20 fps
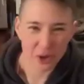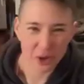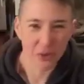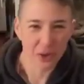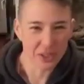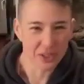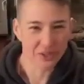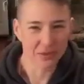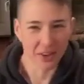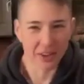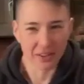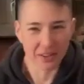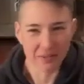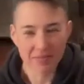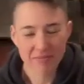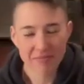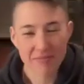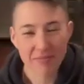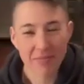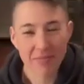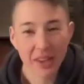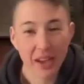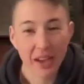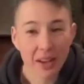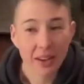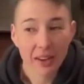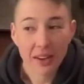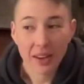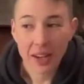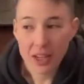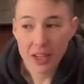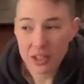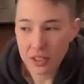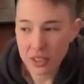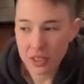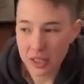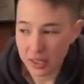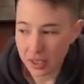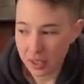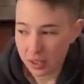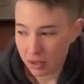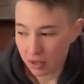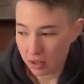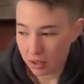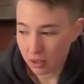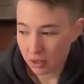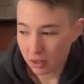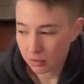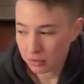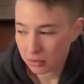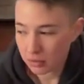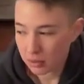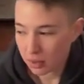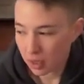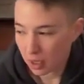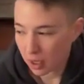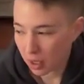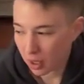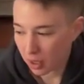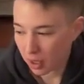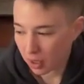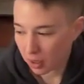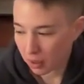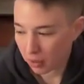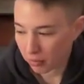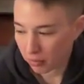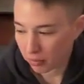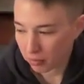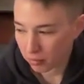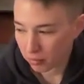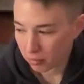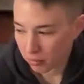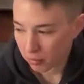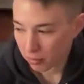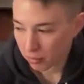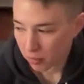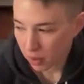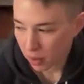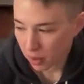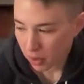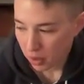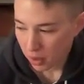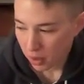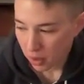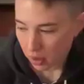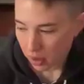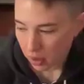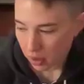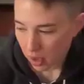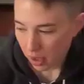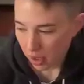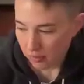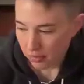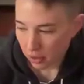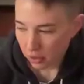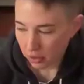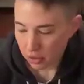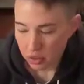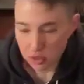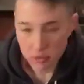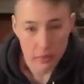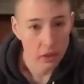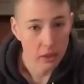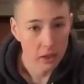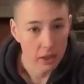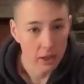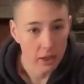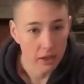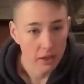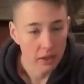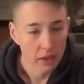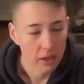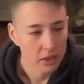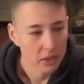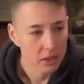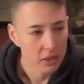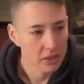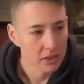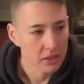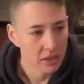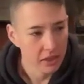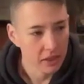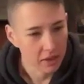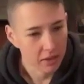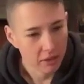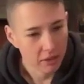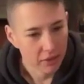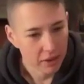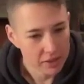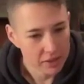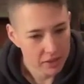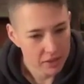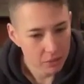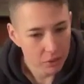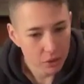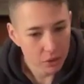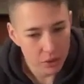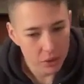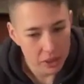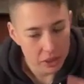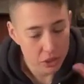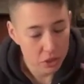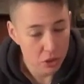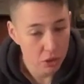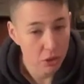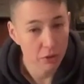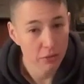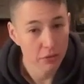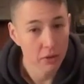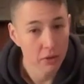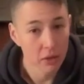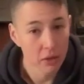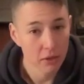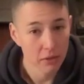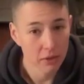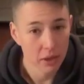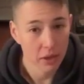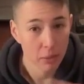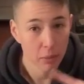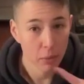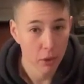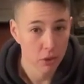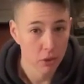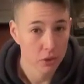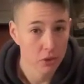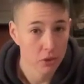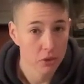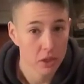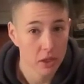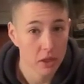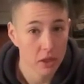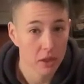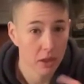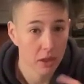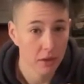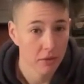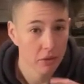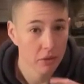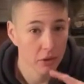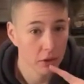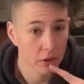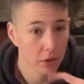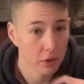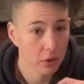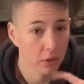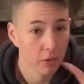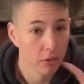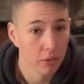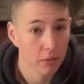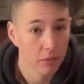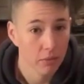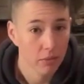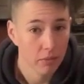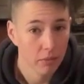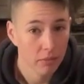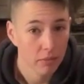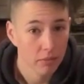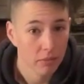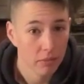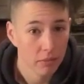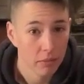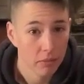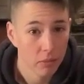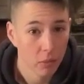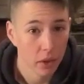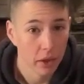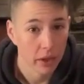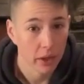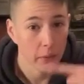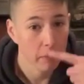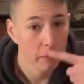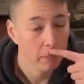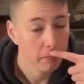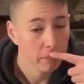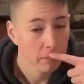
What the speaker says: is always fun. I did actually hear. I follow Isabel King, and she's like, as someone who eats sugar for a living, brush your teeth after you work out.